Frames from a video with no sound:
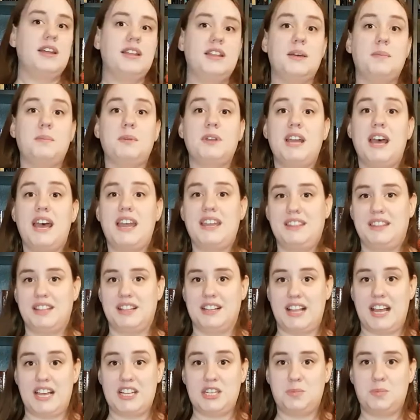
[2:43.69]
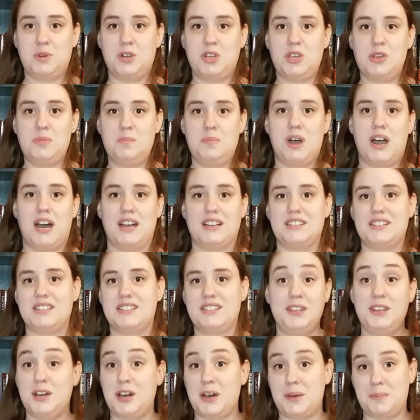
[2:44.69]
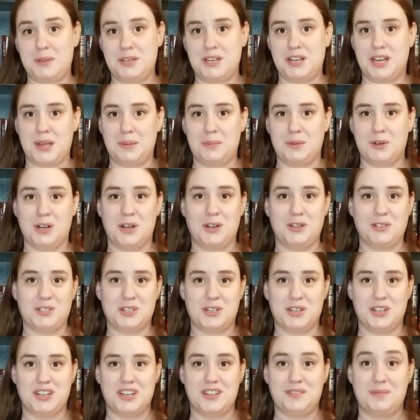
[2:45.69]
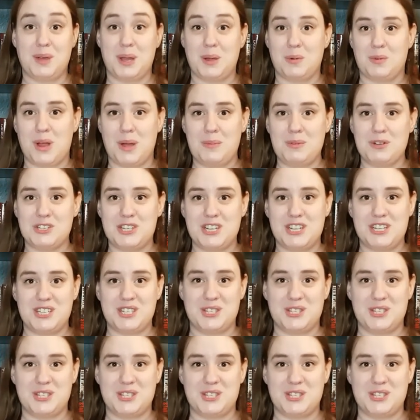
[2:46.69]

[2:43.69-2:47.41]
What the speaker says: Number nine, the last book you bought. The Oppenheimer Alternative by Robert J.